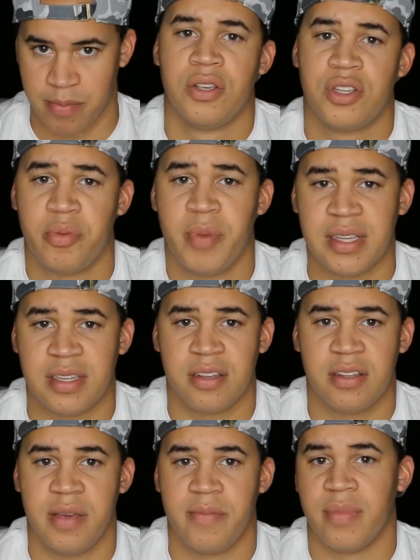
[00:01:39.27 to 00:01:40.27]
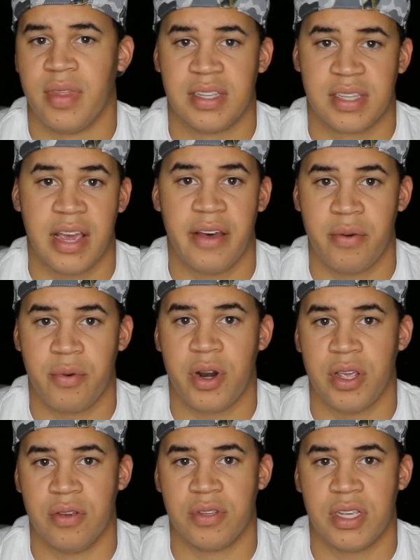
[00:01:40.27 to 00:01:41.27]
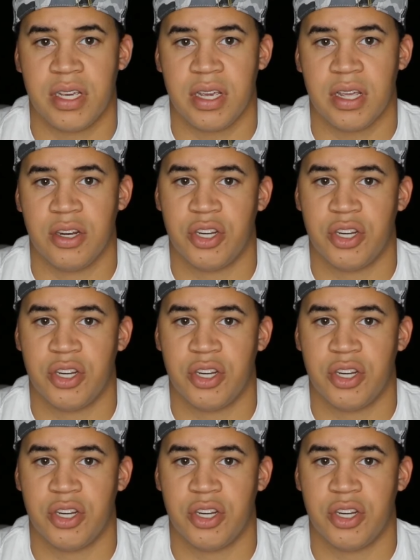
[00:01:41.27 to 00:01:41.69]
So basically, the skill that we're using